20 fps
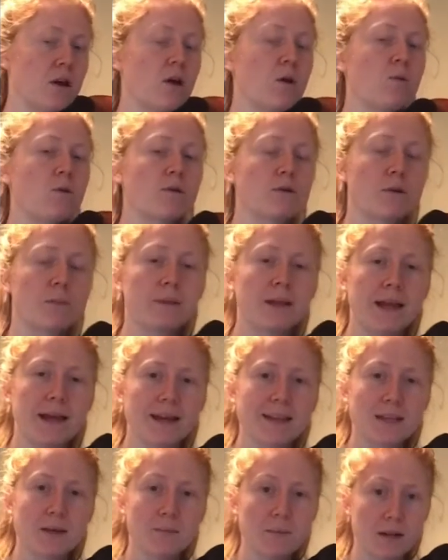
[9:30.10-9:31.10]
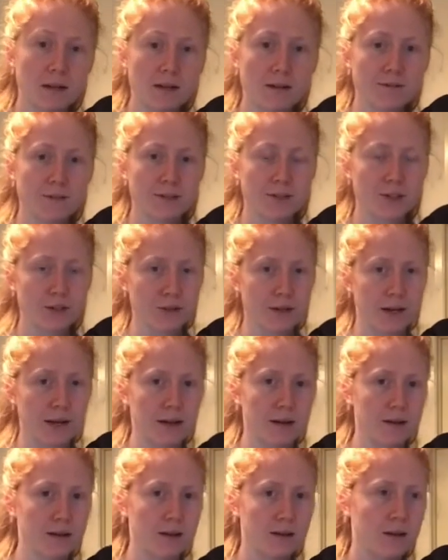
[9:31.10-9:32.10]
When we're playing in the middle of the
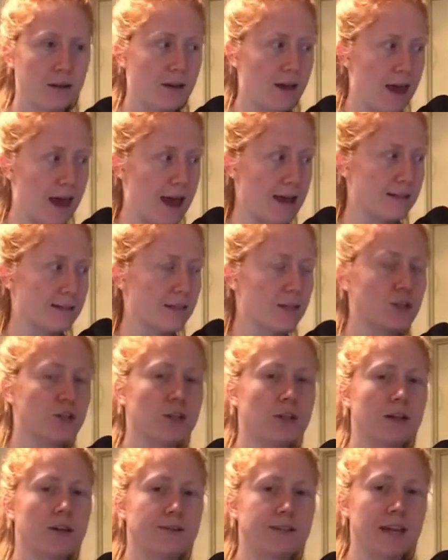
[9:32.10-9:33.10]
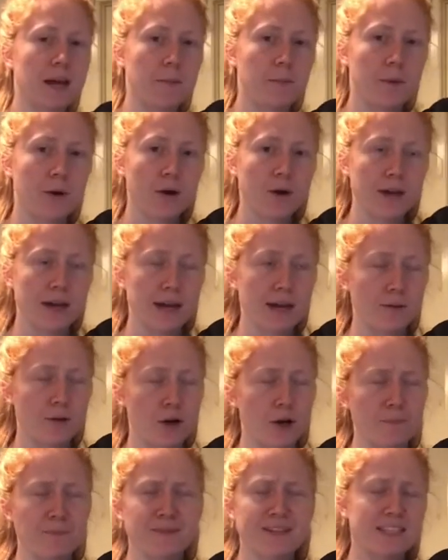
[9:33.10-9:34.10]
string at such a low tempo
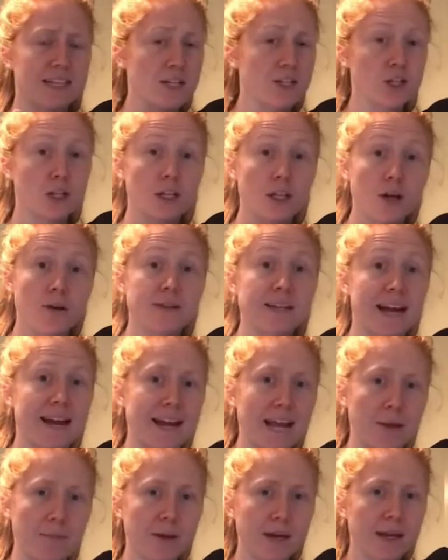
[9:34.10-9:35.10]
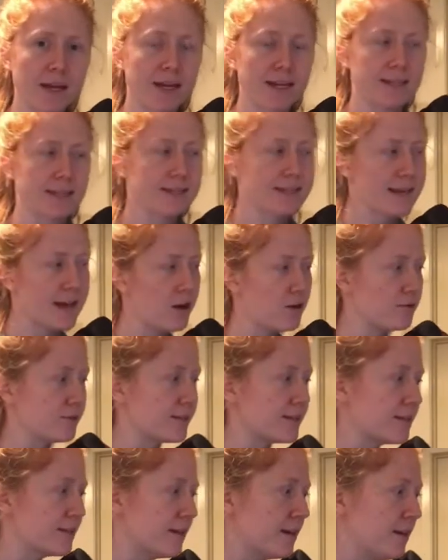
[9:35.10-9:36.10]
or such a low dynamic, it
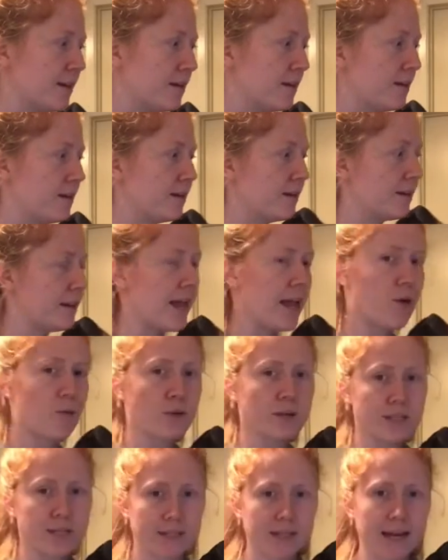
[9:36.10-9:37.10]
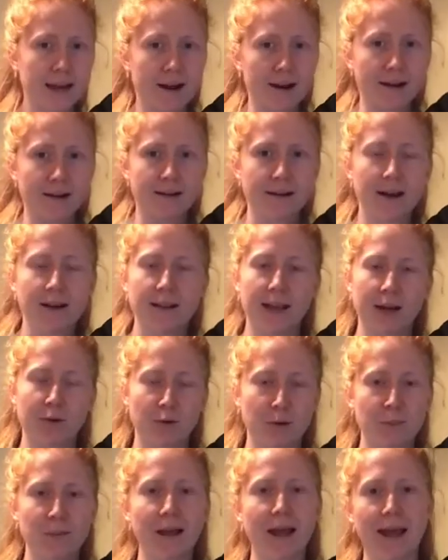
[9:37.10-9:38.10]
sounds like we're scared, not like
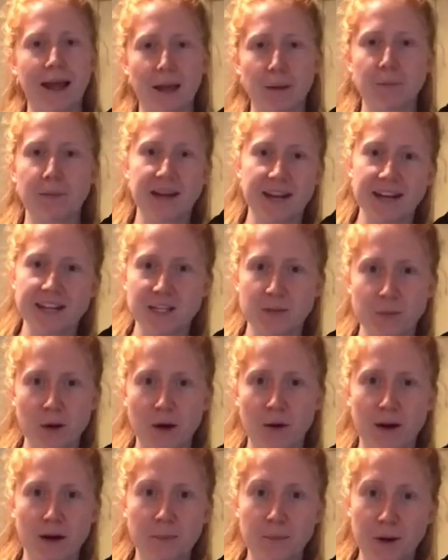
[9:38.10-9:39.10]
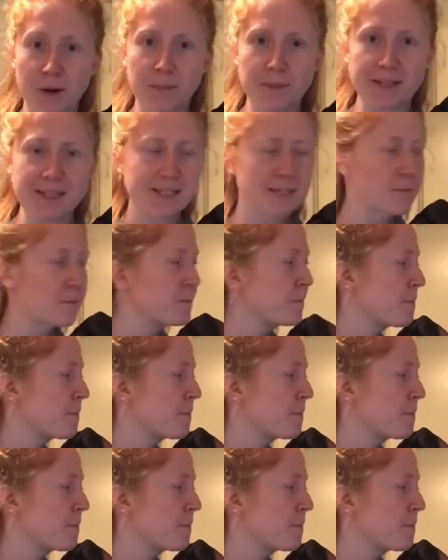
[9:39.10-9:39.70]
we're playing pianissimo on purpose.